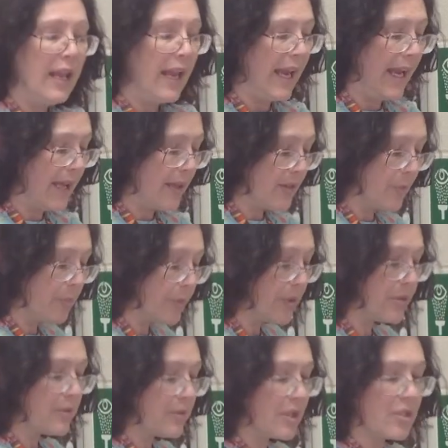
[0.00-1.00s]
And
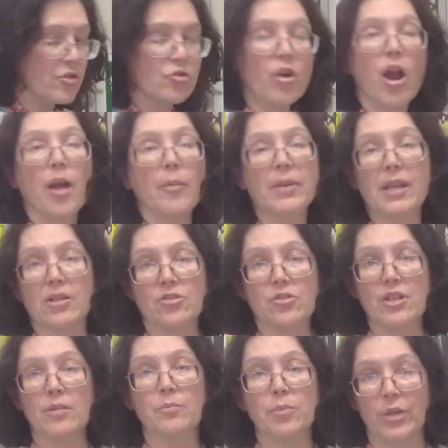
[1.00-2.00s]
the straw, because
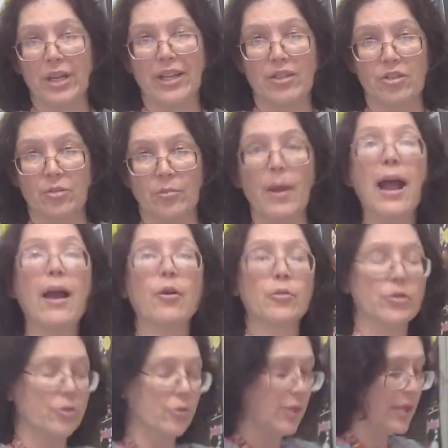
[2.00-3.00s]
you didn't put it in your
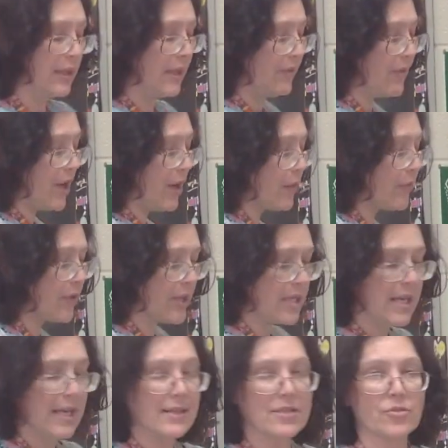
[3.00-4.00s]
mouth, you can leave there for the
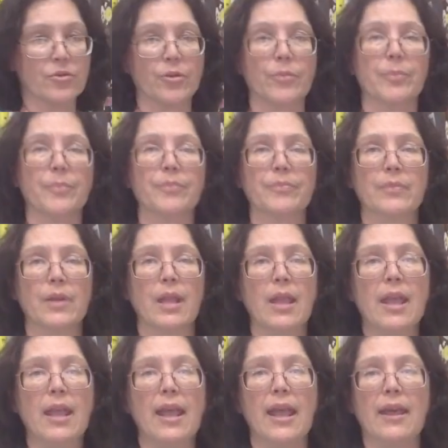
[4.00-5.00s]
next group.
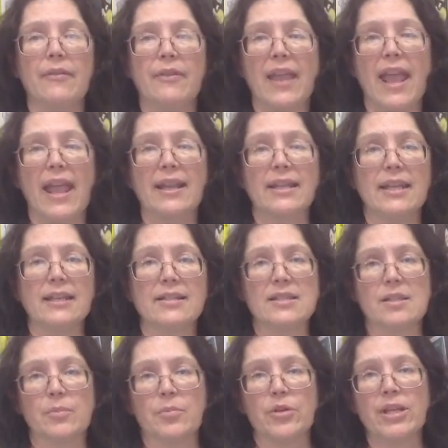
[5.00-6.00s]
And that
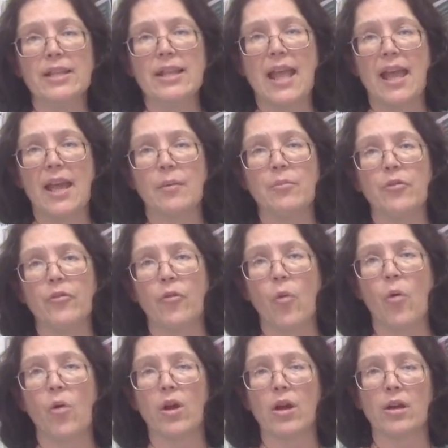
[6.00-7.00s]
is the pre-lab
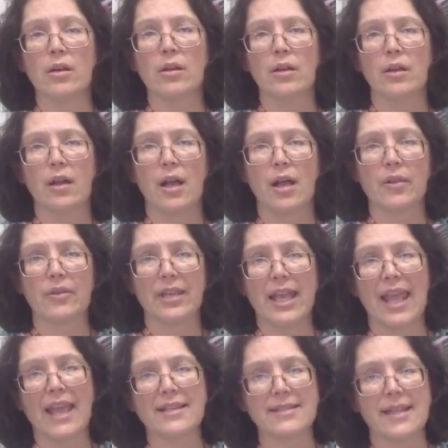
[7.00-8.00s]
for the
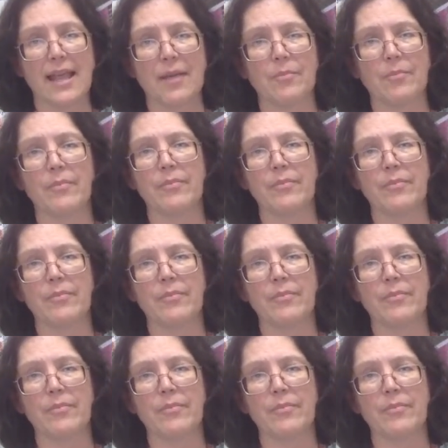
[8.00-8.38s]
gas lab.